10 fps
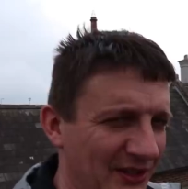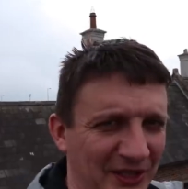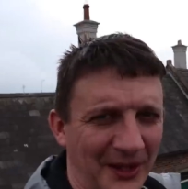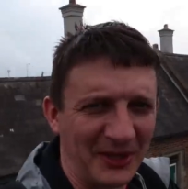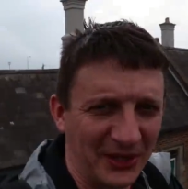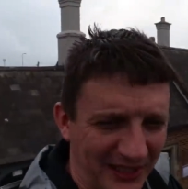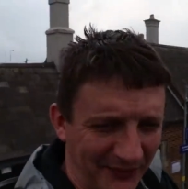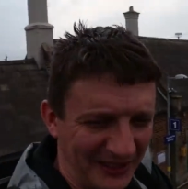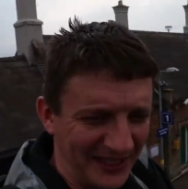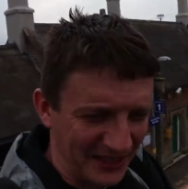So there we go, the
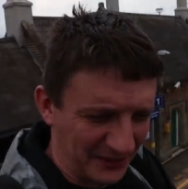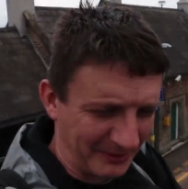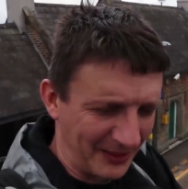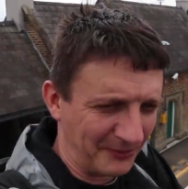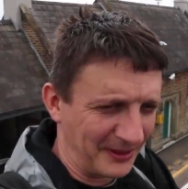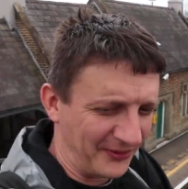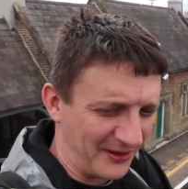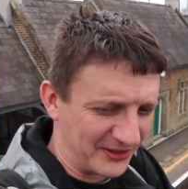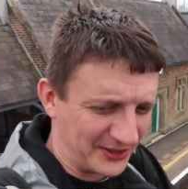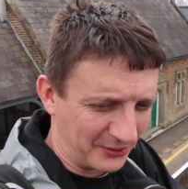lovely lady on the platform down
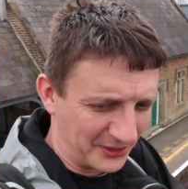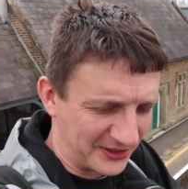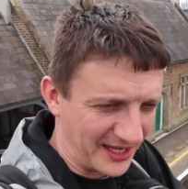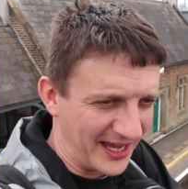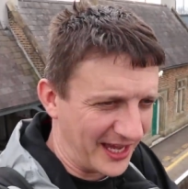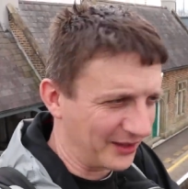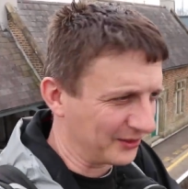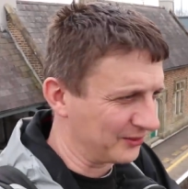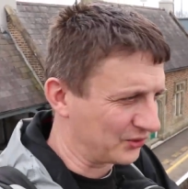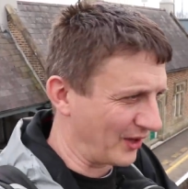there has told us that
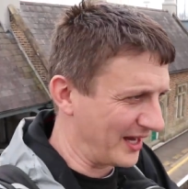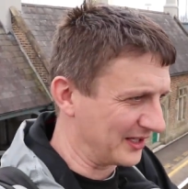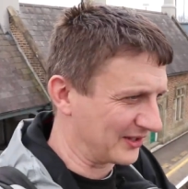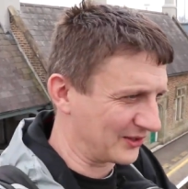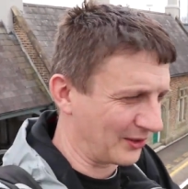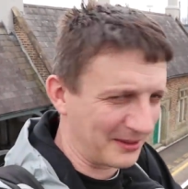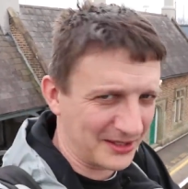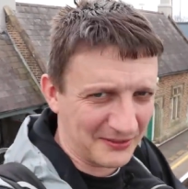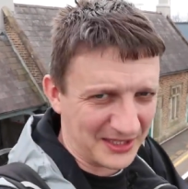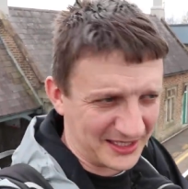our train is the stopping
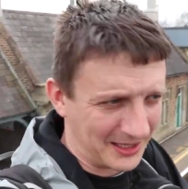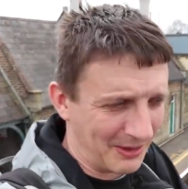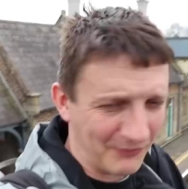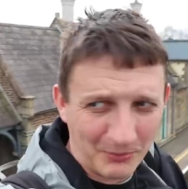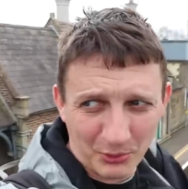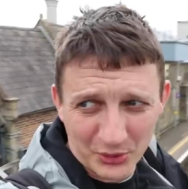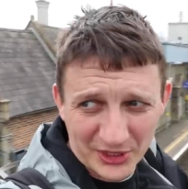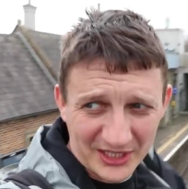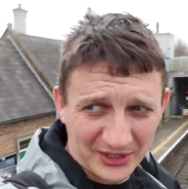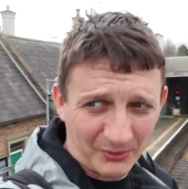service that's come up from Portlaoise.